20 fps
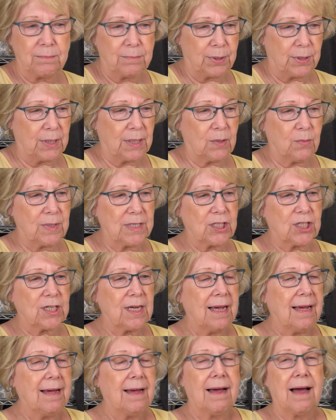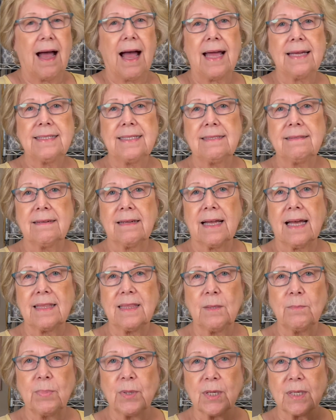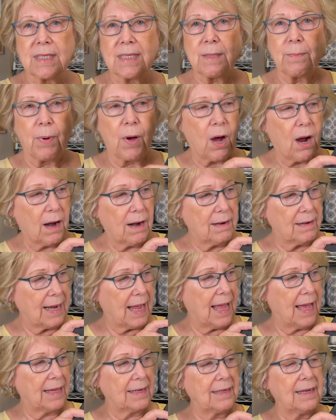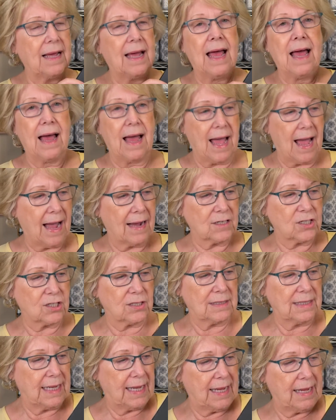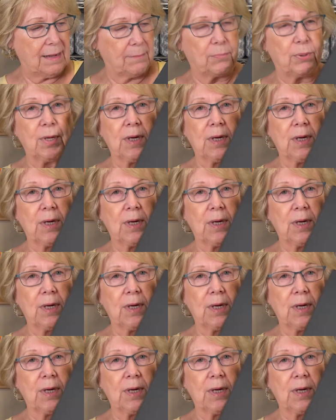book, which I cut the books apart and actually put